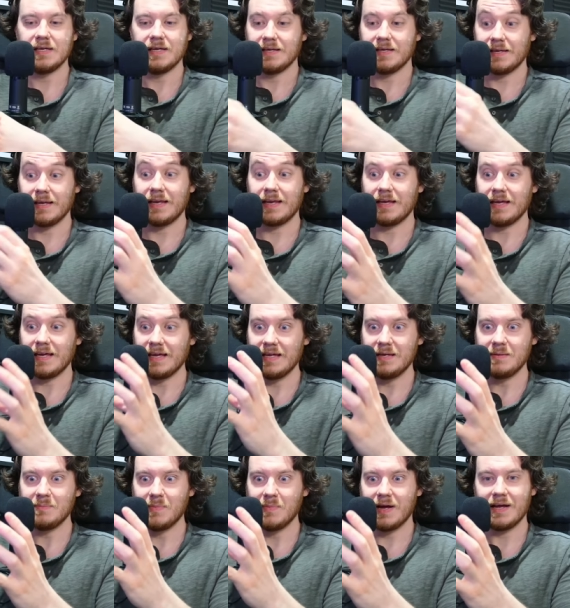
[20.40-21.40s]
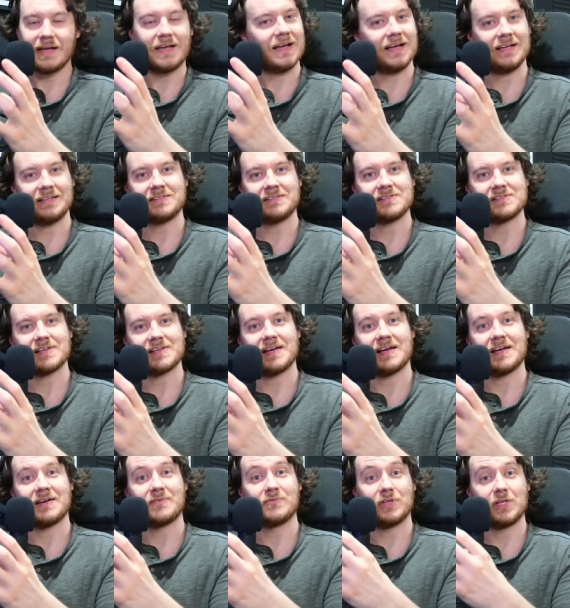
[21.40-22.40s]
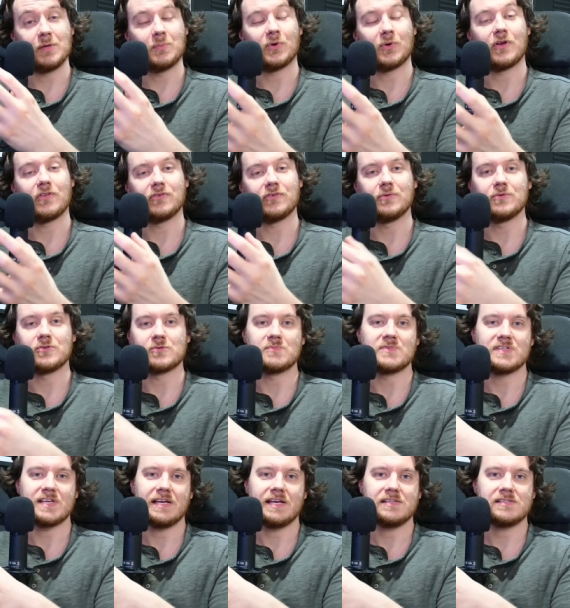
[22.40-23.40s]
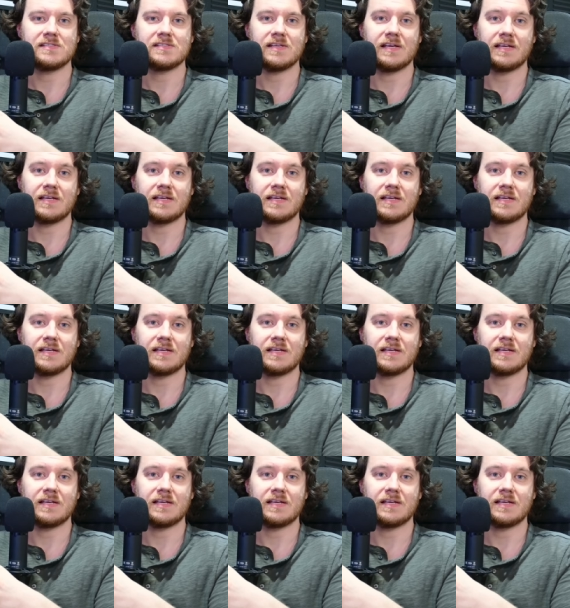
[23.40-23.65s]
get it in my hands and really put it through some tests